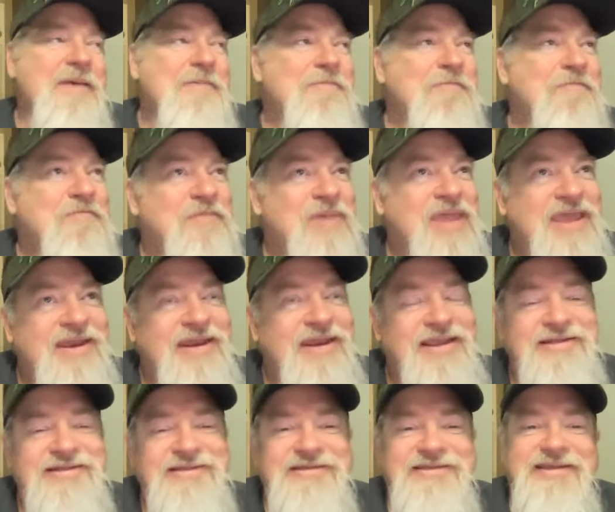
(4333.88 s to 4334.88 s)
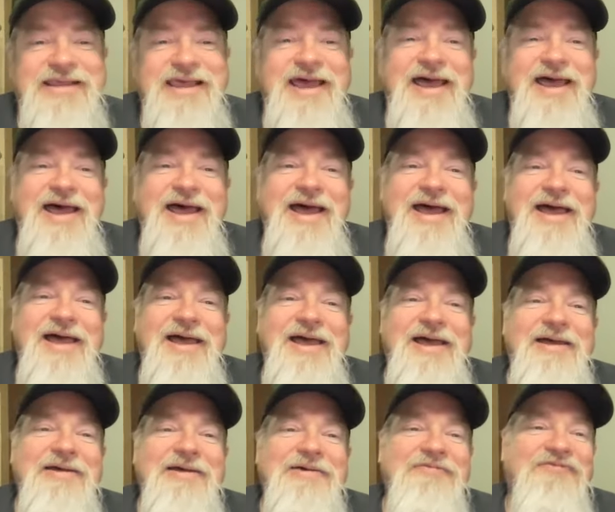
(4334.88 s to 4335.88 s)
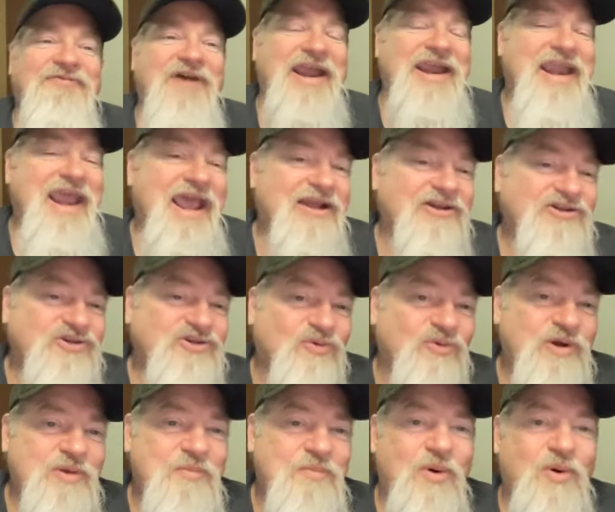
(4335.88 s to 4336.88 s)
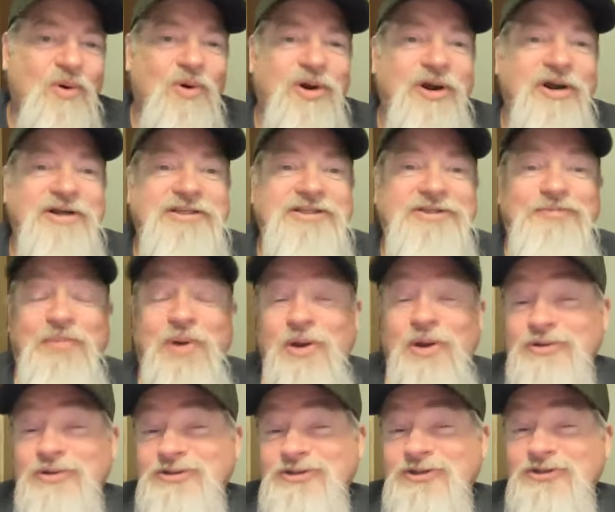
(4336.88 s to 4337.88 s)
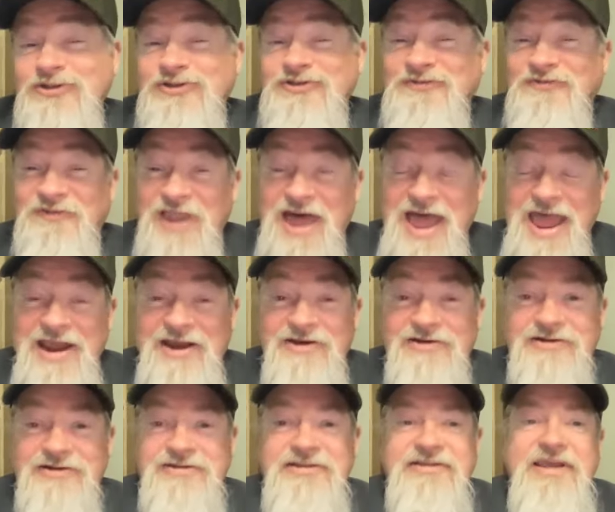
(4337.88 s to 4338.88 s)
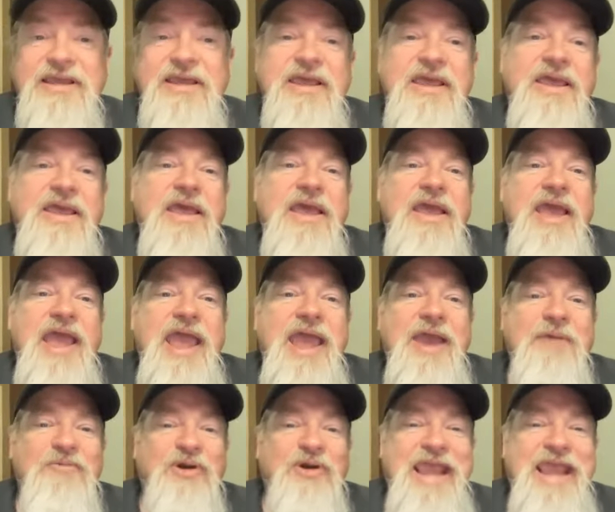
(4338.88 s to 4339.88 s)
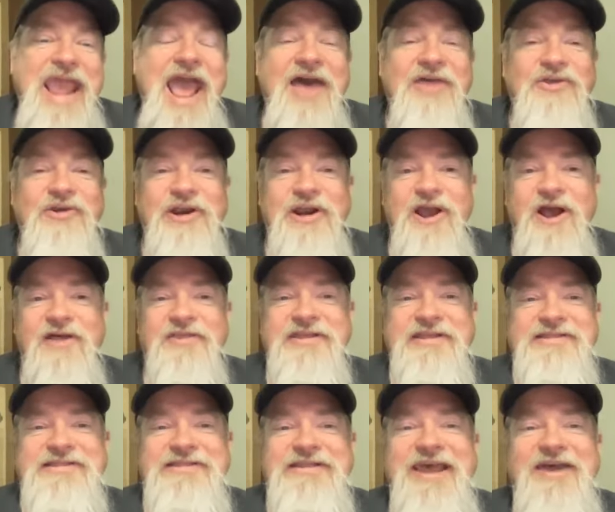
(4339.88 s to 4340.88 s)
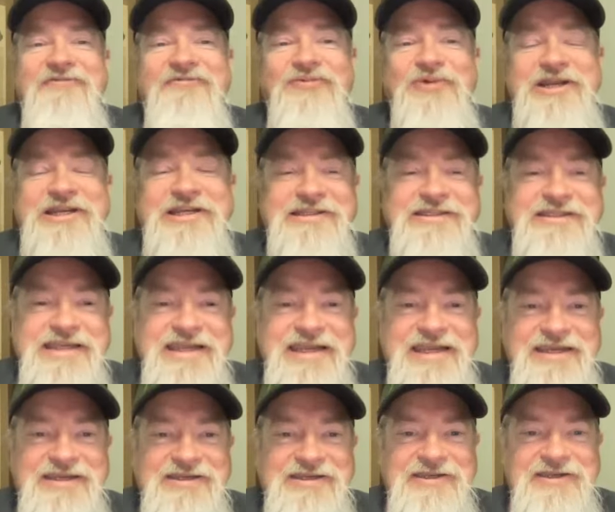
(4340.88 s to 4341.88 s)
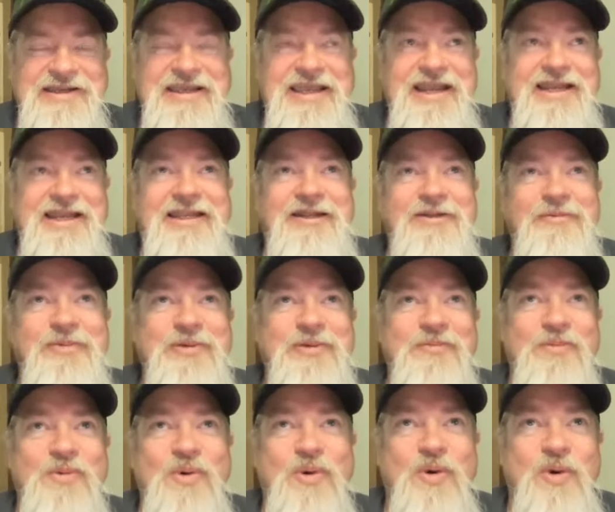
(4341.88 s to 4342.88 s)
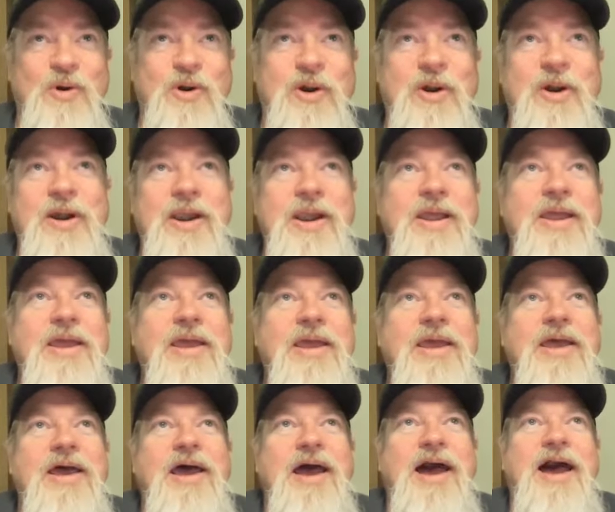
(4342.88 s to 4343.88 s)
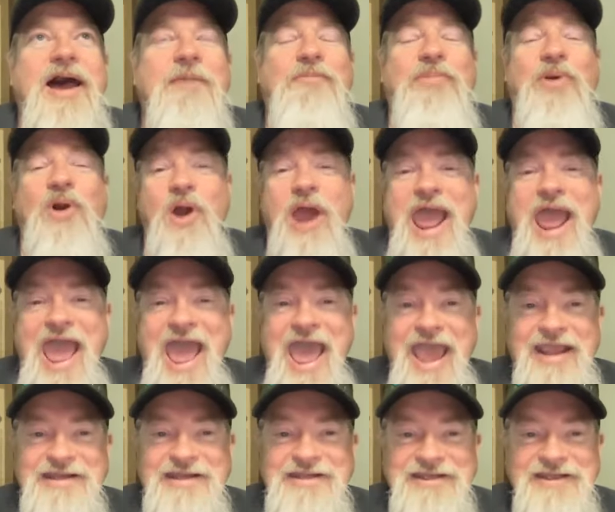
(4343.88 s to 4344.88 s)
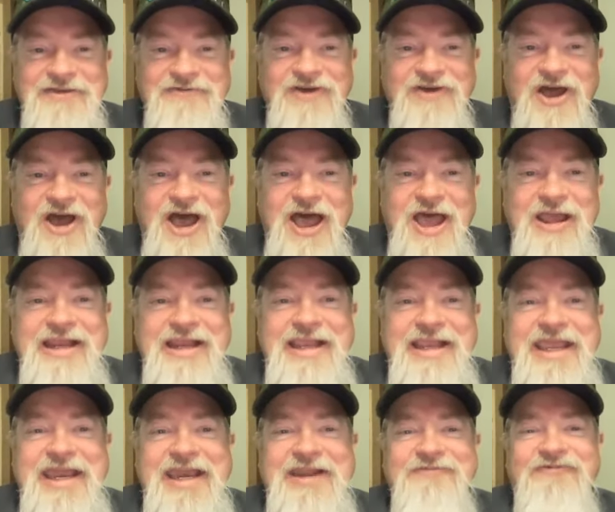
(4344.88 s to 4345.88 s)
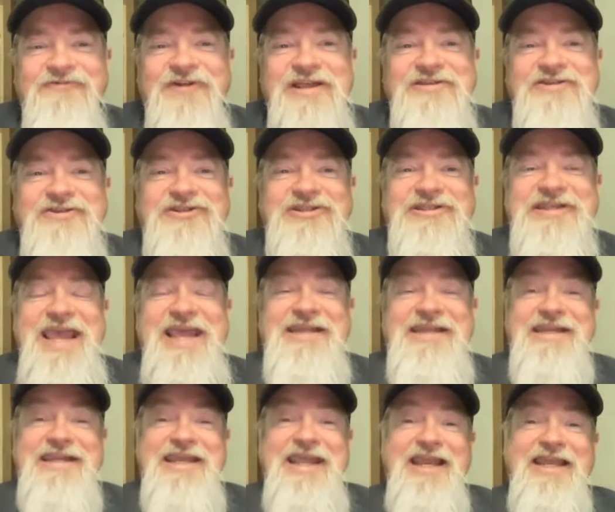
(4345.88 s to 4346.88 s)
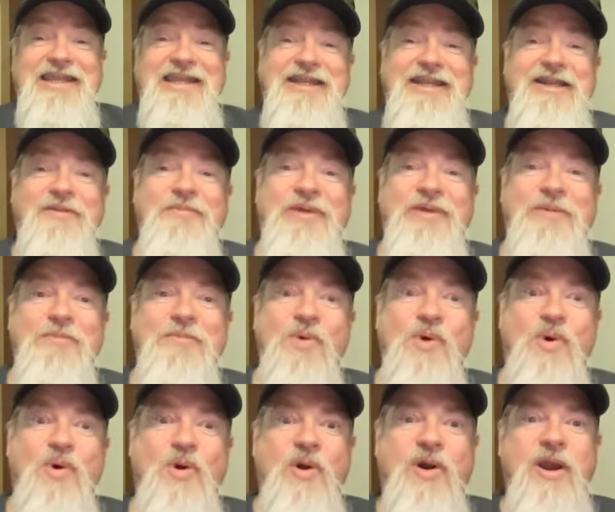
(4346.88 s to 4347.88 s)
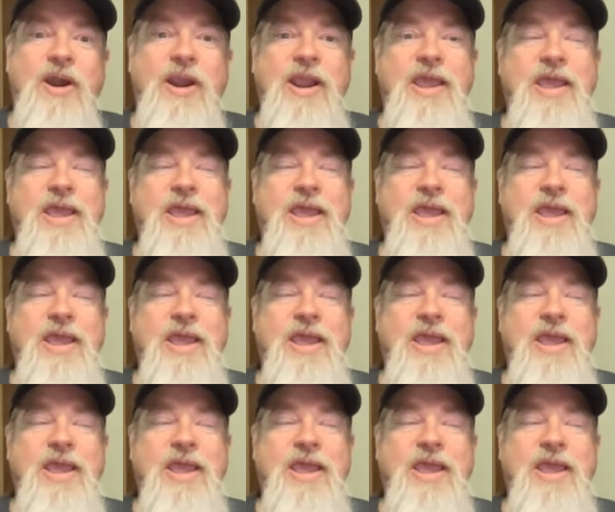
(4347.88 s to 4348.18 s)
minutes, financial reports, posters, flyers, and we're gathering all this stuff. We just need to get a little bit more proactive on getting Fresno State to get a little bit more